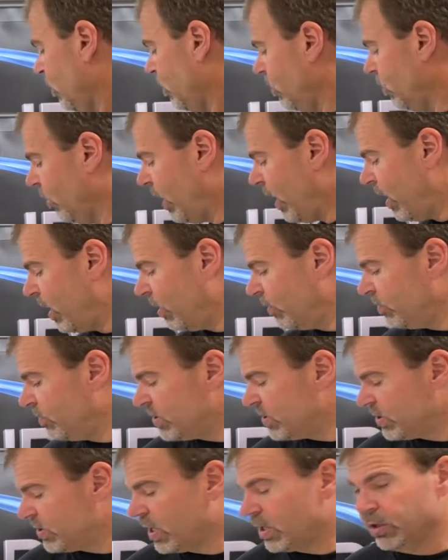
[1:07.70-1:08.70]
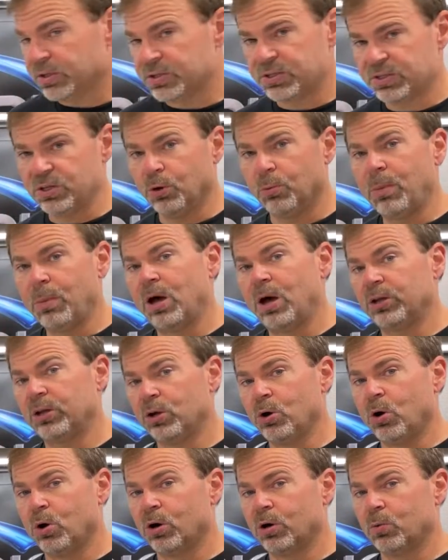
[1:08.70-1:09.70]
You'll have the stainless steel
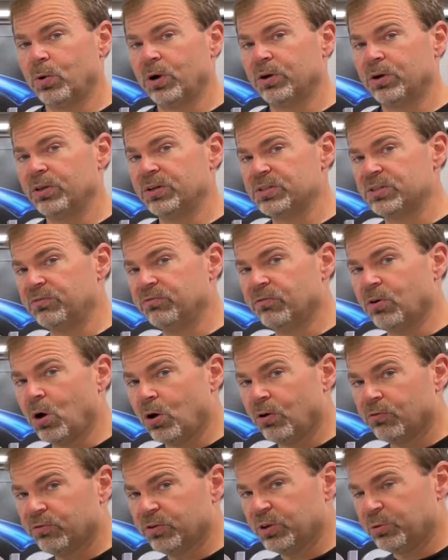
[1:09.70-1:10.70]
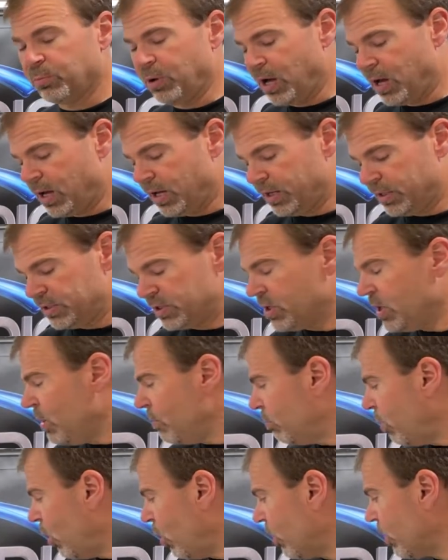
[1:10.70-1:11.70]
mounting hardware that's involved for the pods.
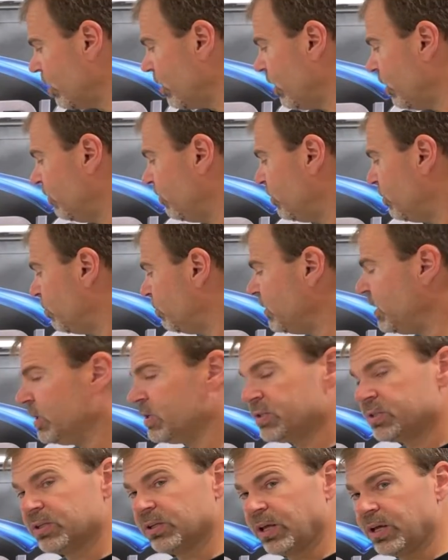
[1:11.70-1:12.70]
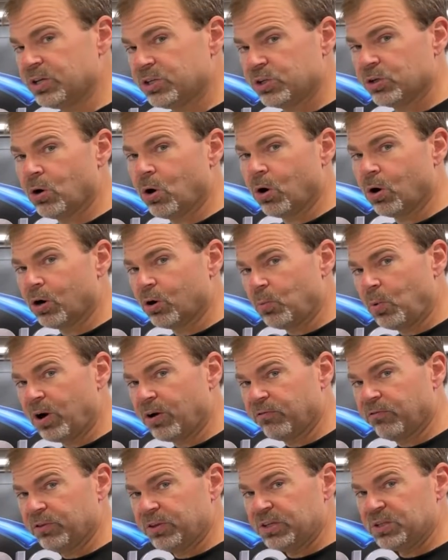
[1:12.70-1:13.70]
Part of the installation
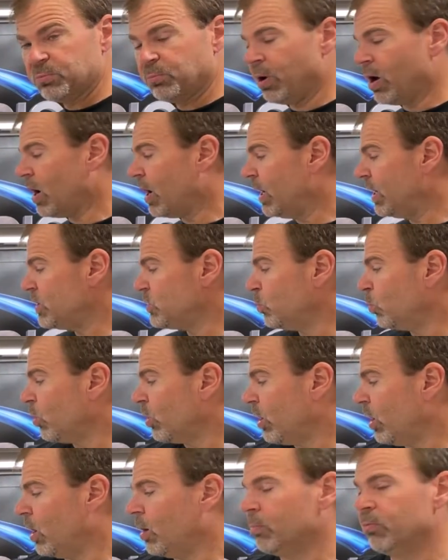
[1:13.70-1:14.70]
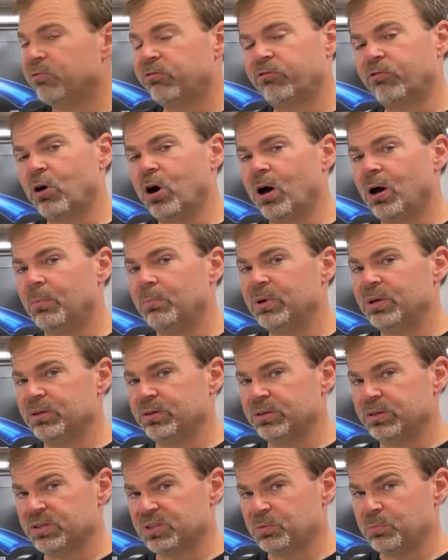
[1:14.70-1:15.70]
hardware for these pods will come from
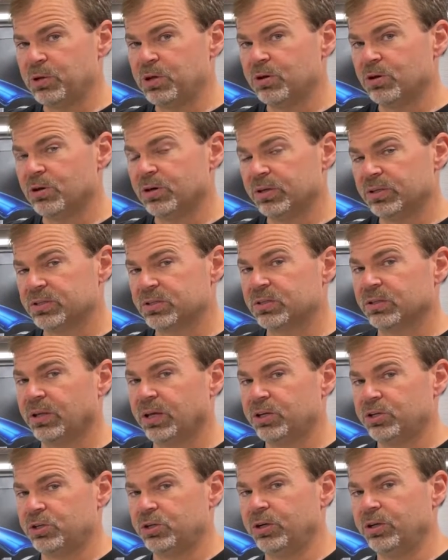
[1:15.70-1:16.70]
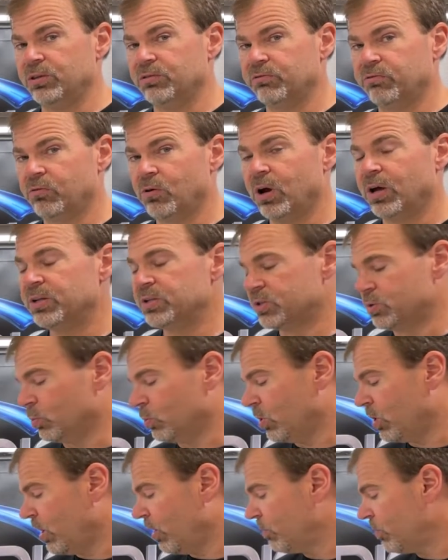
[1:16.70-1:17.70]
the speaker installation in the front, so
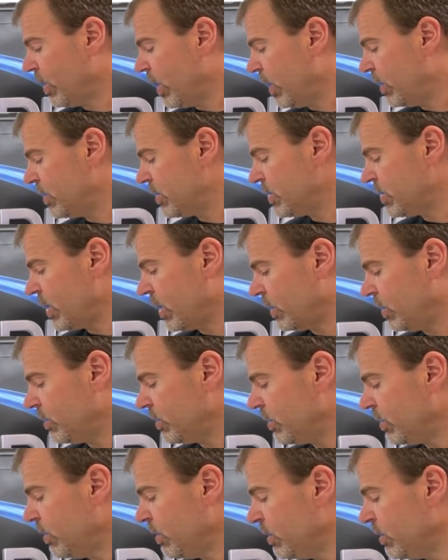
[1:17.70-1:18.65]
we'll cover that in a second.